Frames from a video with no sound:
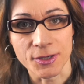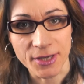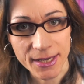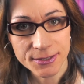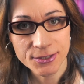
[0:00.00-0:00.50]

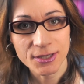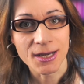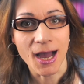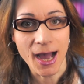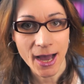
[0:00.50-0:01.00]
Yes,
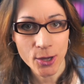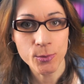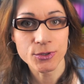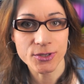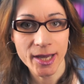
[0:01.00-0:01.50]
I
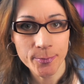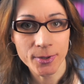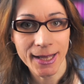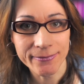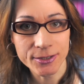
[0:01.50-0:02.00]
was
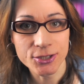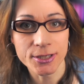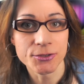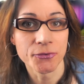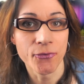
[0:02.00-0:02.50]
Apple
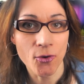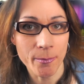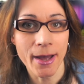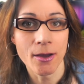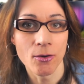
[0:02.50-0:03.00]
evangelist
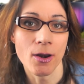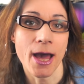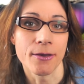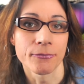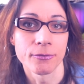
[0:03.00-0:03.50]
for my whole
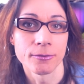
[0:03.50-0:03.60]
life.